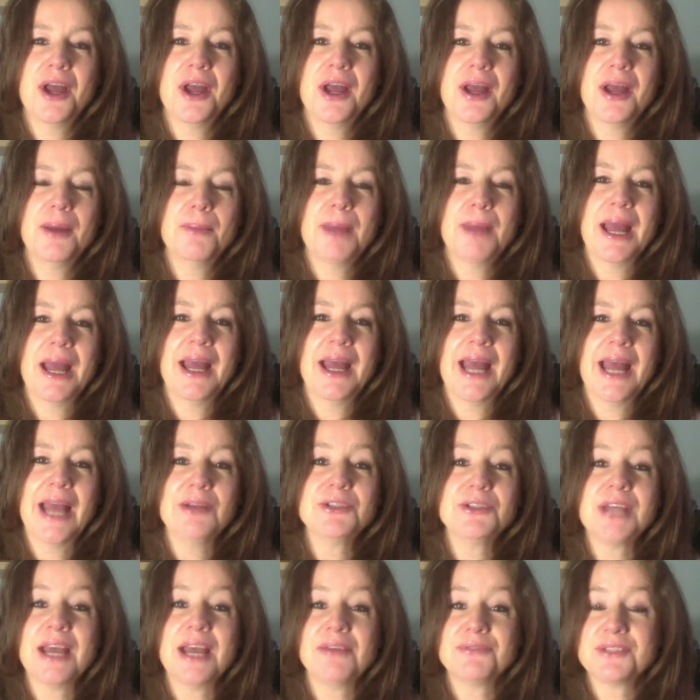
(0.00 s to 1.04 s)
how
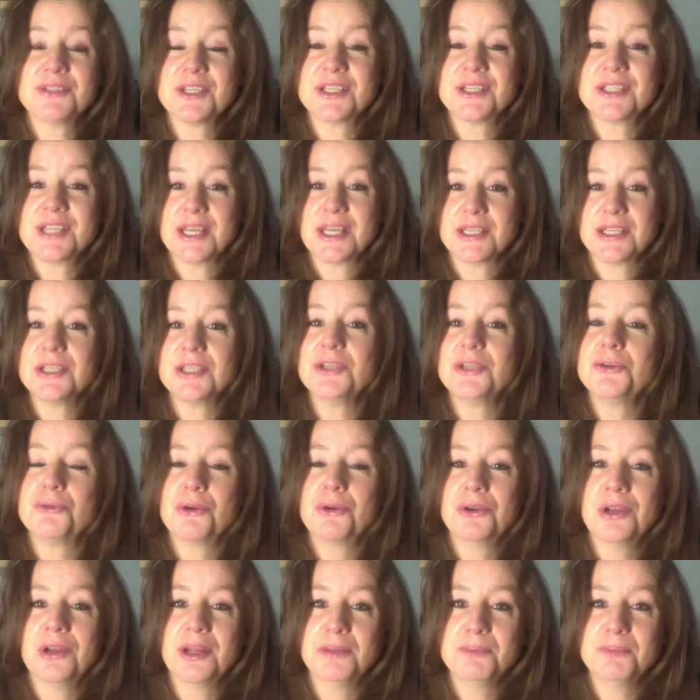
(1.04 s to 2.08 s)
to have success in your
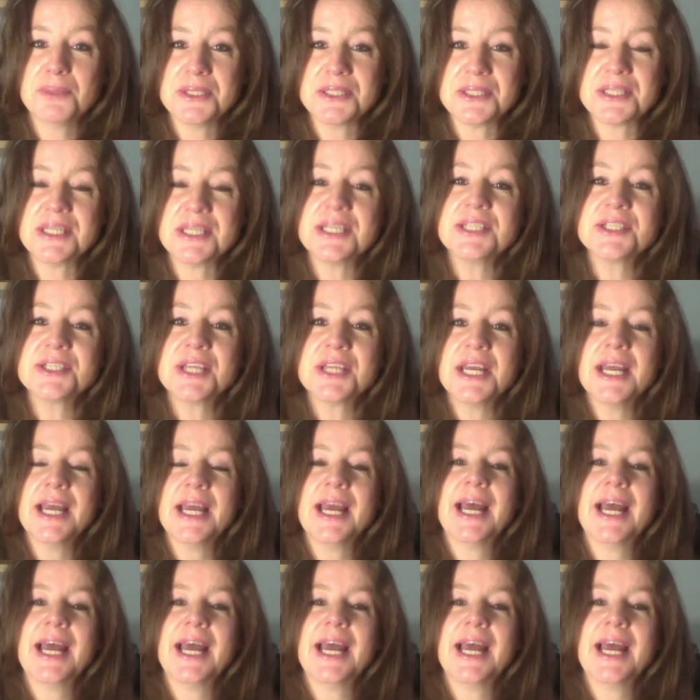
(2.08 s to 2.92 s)
online business,